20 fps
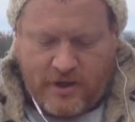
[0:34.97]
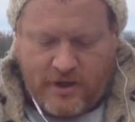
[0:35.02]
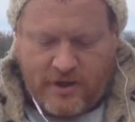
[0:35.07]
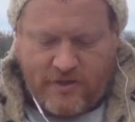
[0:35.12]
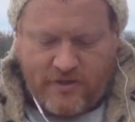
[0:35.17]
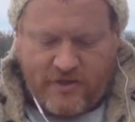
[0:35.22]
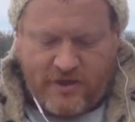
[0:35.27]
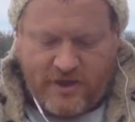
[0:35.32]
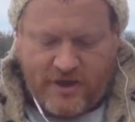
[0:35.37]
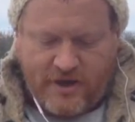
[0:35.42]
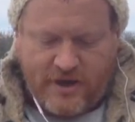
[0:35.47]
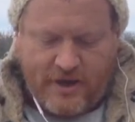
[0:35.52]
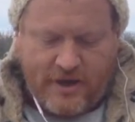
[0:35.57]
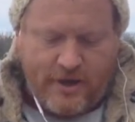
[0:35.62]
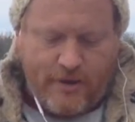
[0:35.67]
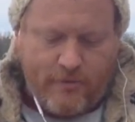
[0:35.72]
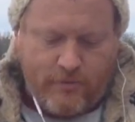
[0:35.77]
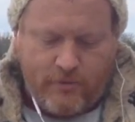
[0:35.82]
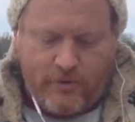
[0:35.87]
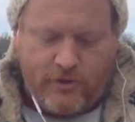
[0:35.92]
and then
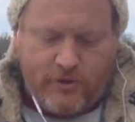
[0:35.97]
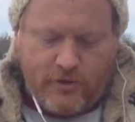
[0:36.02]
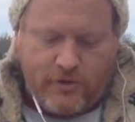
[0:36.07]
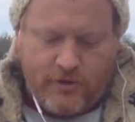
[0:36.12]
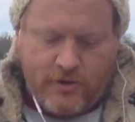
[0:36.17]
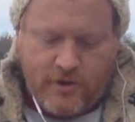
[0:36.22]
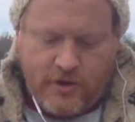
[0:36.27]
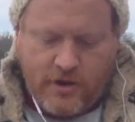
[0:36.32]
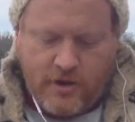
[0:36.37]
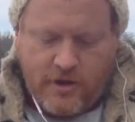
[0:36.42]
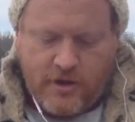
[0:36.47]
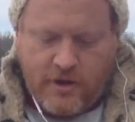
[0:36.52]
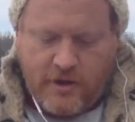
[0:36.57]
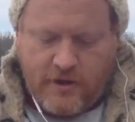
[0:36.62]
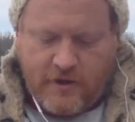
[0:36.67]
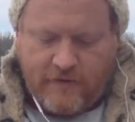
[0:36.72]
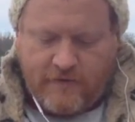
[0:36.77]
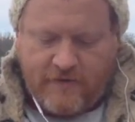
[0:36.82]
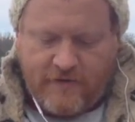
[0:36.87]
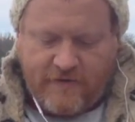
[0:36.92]
I will
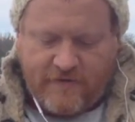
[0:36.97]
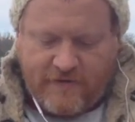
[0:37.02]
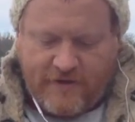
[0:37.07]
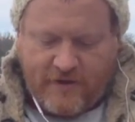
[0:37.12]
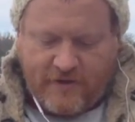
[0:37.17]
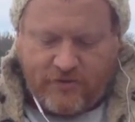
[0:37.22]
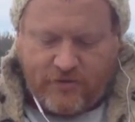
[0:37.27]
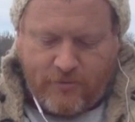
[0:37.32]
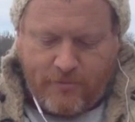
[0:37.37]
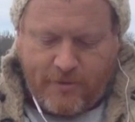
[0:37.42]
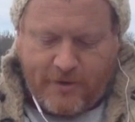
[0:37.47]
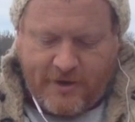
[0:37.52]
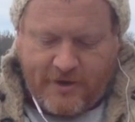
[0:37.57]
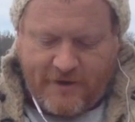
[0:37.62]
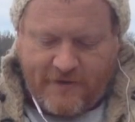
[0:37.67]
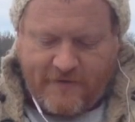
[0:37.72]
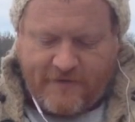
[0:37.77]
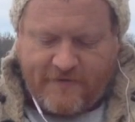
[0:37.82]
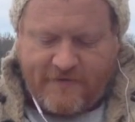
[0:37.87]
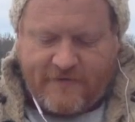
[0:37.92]
tease out the
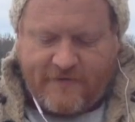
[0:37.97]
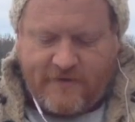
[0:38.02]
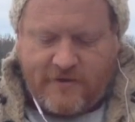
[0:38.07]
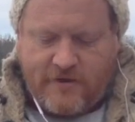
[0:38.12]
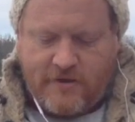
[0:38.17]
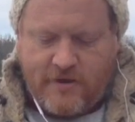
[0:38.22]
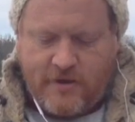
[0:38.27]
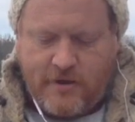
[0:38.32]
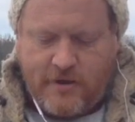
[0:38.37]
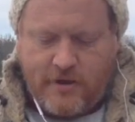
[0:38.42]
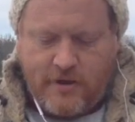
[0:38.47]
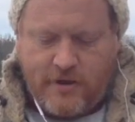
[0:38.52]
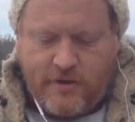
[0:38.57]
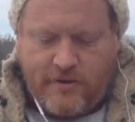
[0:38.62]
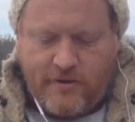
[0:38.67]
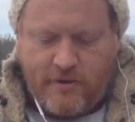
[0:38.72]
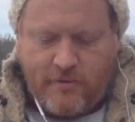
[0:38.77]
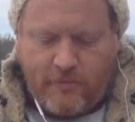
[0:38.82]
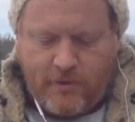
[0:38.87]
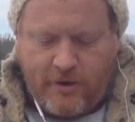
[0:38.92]
base, and
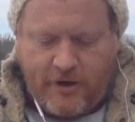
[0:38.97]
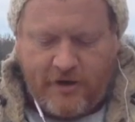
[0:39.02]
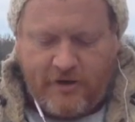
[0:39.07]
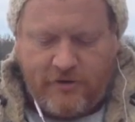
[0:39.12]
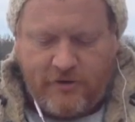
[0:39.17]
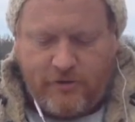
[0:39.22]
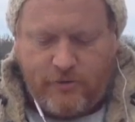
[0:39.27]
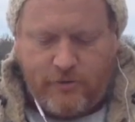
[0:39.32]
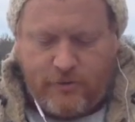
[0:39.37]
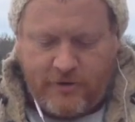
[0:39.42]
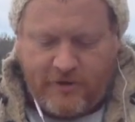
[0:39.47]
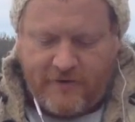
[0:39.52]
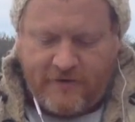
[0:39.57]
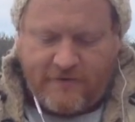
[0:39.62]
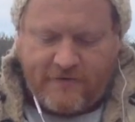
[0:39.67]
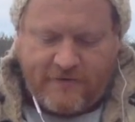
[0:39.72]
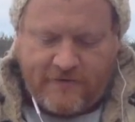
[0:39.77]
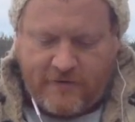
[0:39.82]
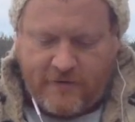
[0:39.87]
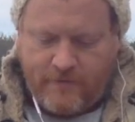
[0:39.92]
then what I do
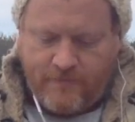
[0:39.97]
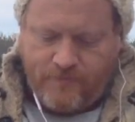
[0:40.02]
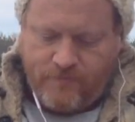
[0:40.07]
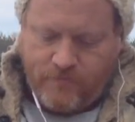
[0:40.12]
is